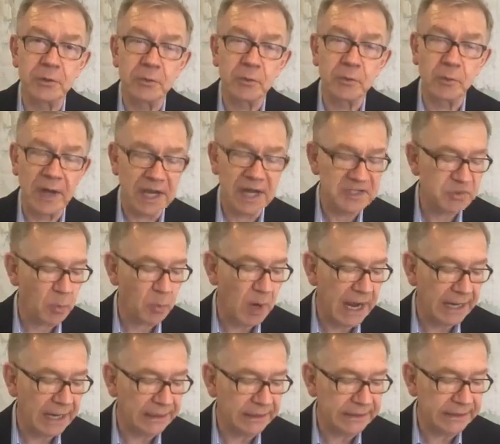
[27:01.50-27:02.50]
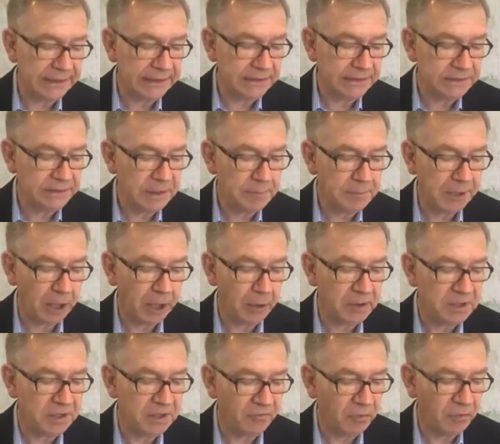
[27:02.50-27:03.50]
writes widely in
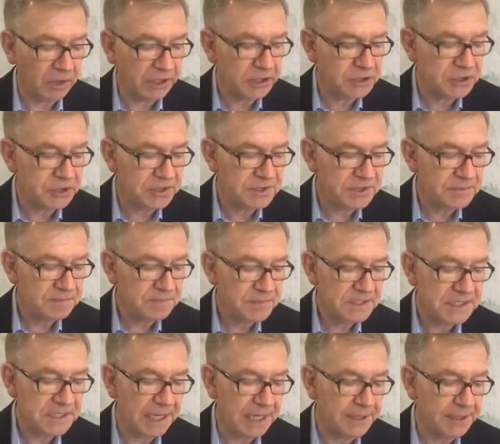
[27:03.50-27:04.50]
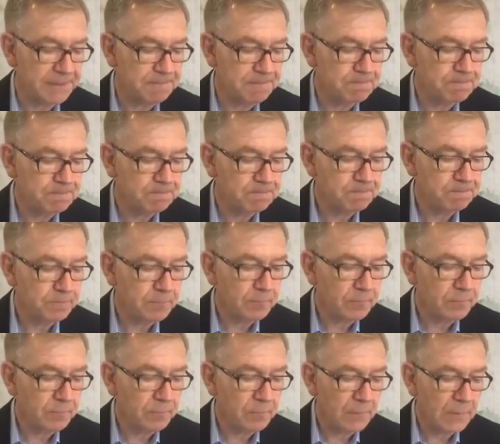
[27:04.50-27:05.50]
comparative religion, said,
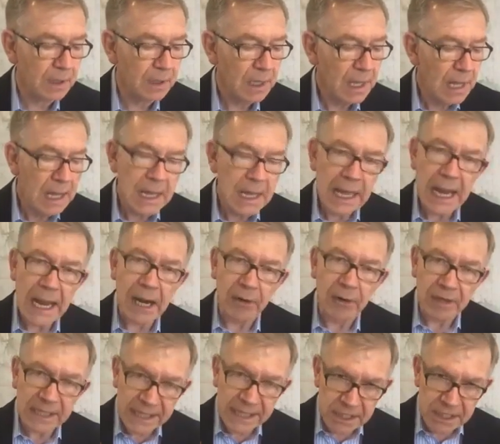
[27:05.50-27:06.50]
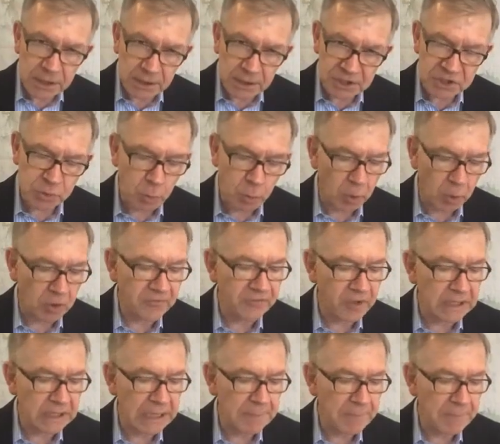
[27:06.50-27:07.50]
"Our English word for
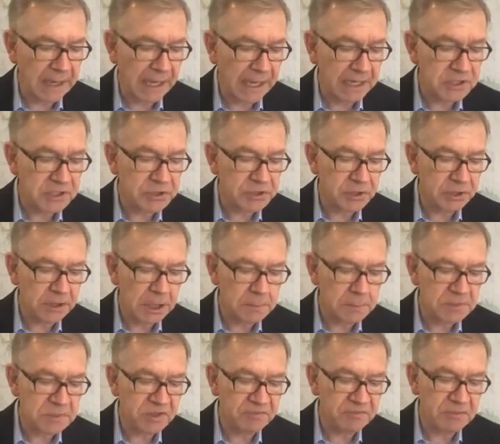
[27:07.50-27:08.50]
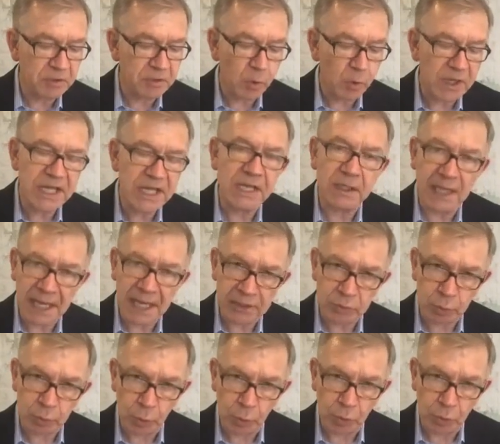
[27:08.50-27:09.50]
compassion comes from a
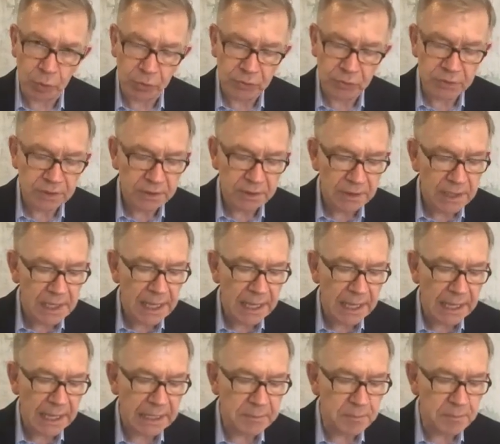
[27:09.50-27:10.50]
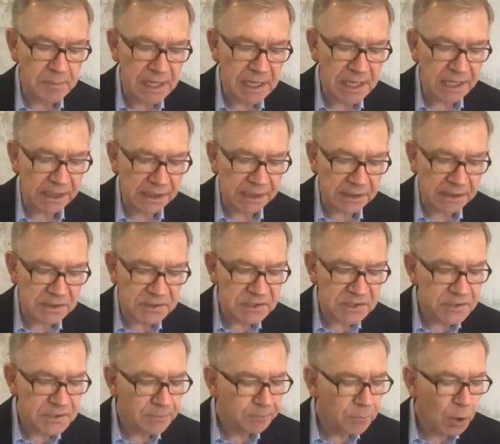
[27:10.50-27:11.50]
Greek-Latin root and means
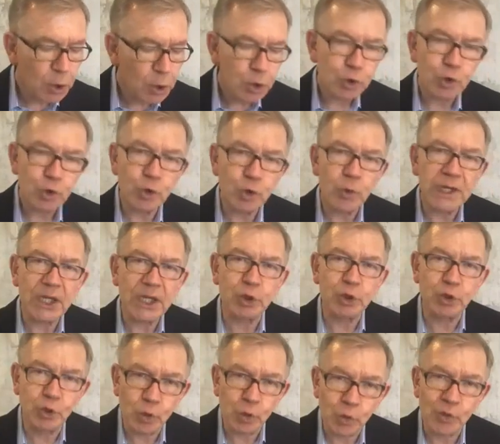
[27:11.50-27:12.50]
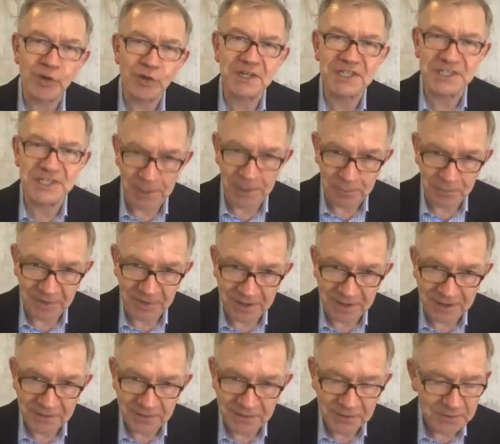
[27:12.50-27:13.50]
to endure something
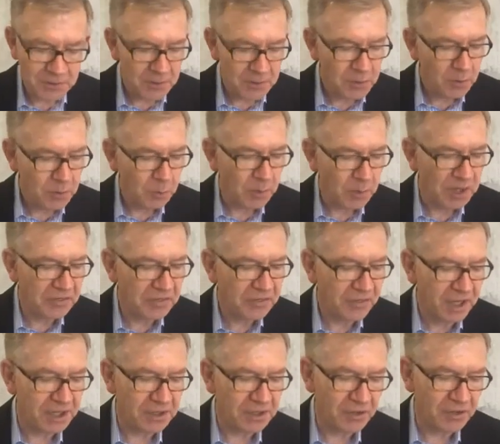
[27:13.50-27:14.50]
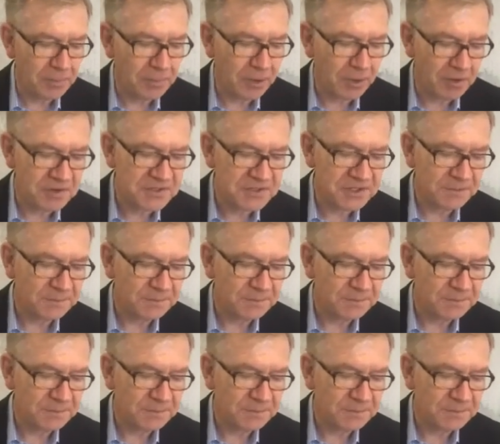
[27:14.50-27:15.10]
with another person.